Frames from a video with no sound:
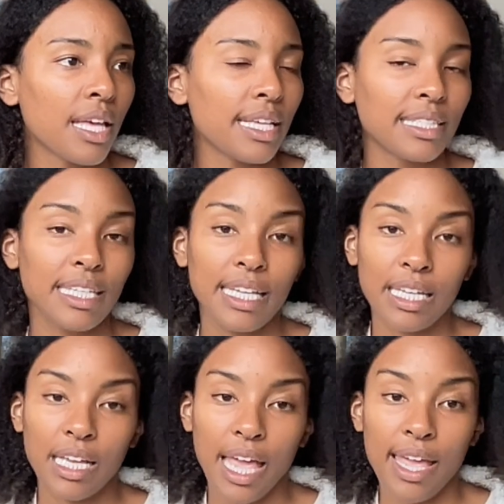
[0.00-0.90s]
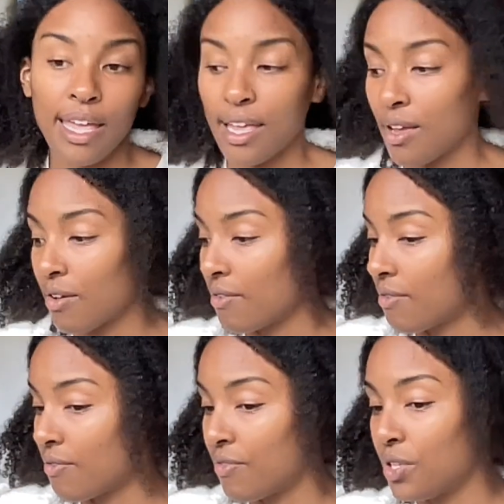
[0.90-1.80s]
is getting a
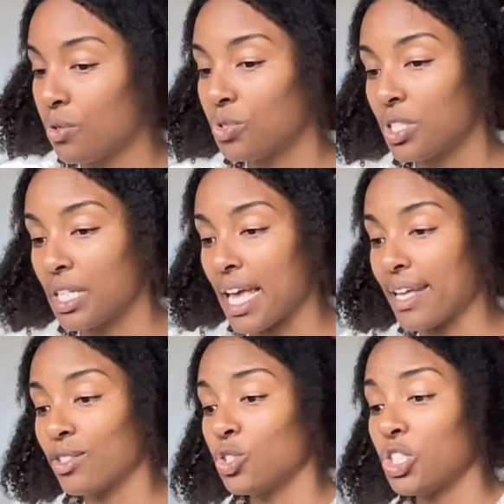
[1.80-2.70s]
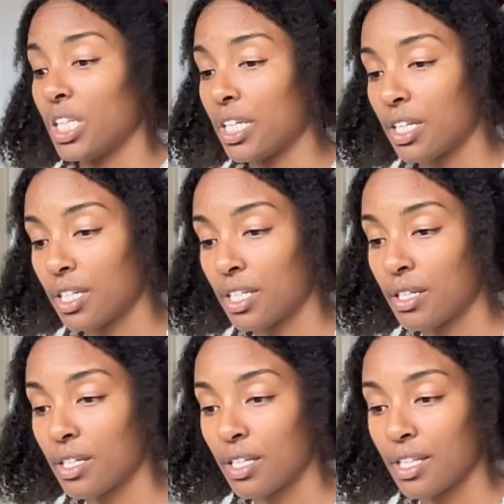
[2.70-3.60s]
Venusian energy.
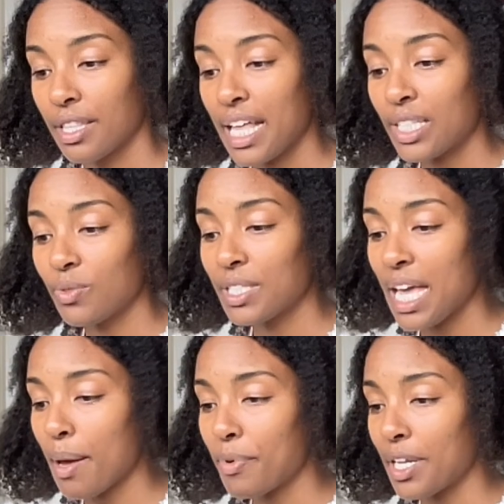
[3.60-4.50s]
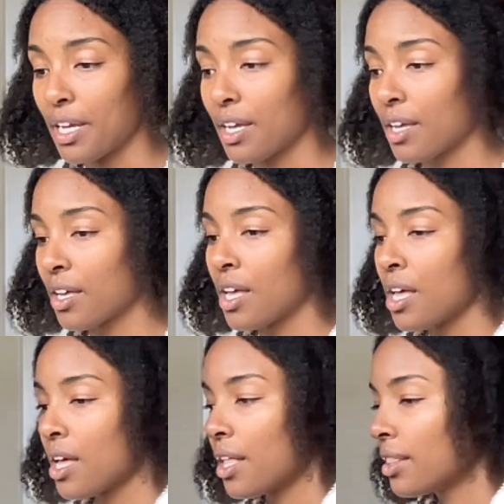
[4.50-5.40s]
That's what's happening.
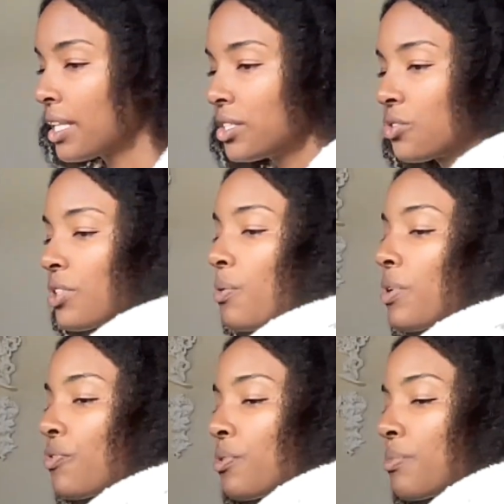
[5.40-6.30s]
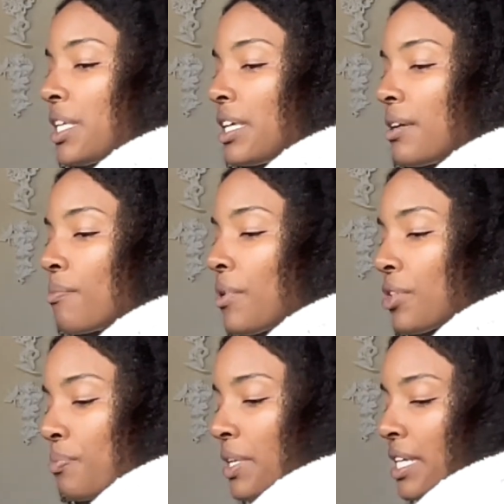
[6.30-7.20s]
Let's draw one from the
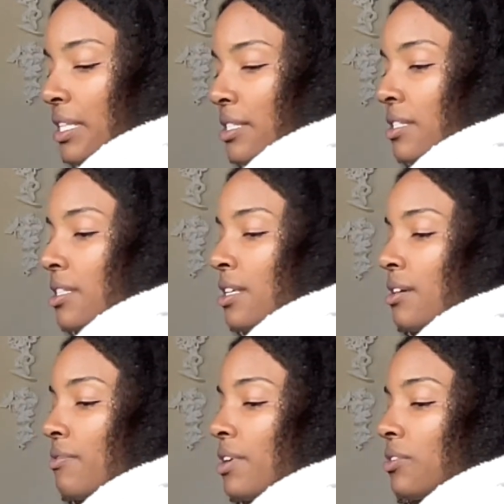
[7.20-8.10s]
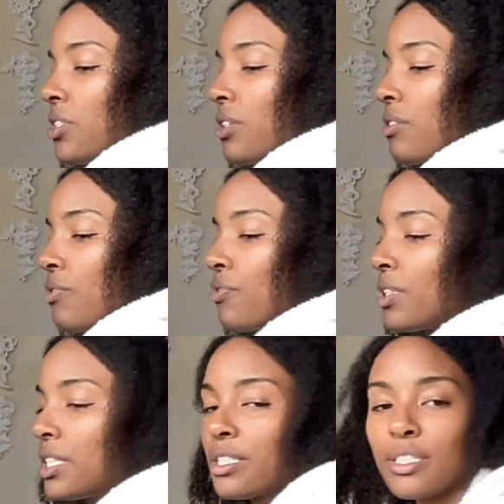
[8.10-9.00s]
Mother Peace round tarot for
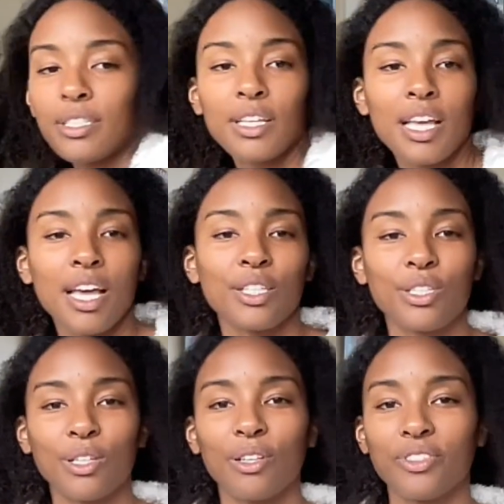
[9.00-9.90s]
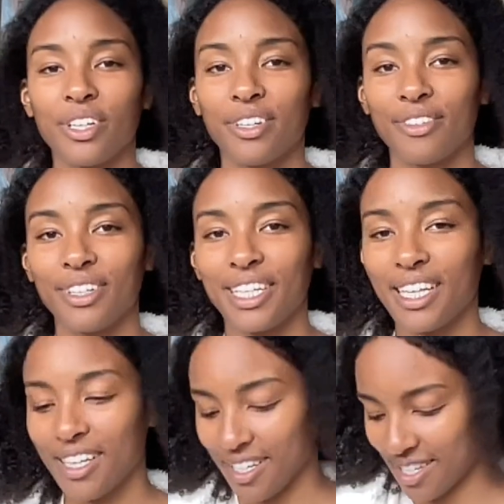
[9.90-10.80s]
this to close out your reading.
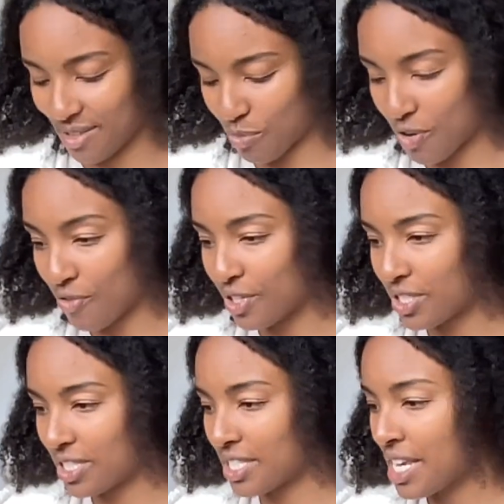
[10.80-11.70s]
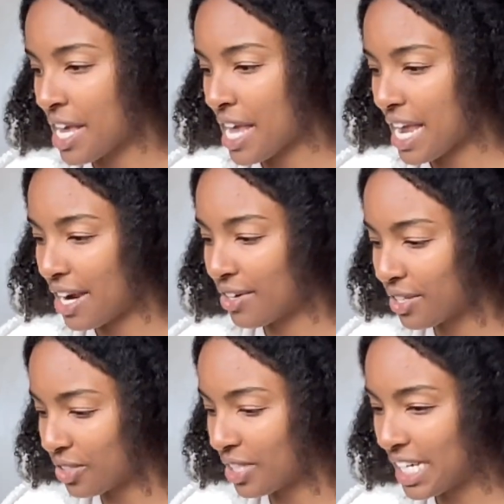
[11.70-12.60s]
My first
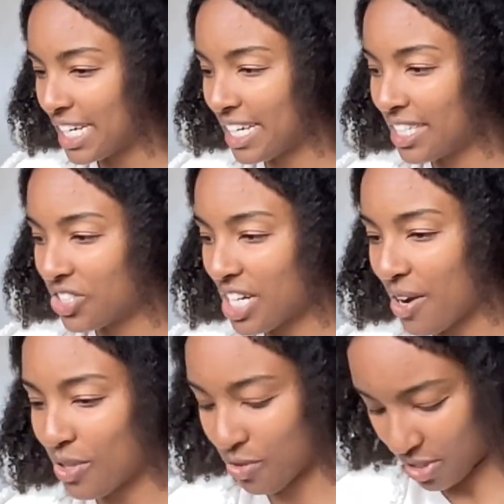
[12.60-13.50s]
aerially shot with